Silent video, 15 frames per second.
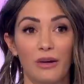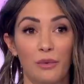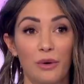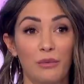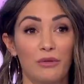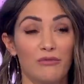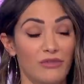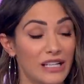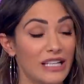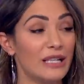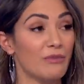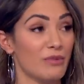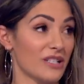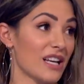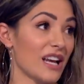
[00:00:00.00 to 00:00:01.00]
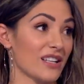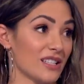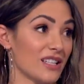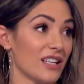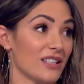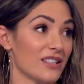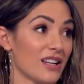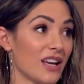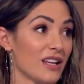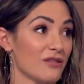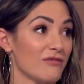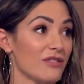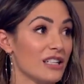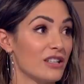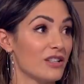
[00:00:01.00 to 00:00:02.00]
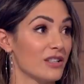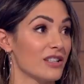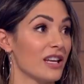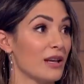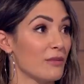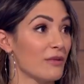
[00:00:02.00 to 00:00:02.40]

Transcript: We were really protected. I had a really good team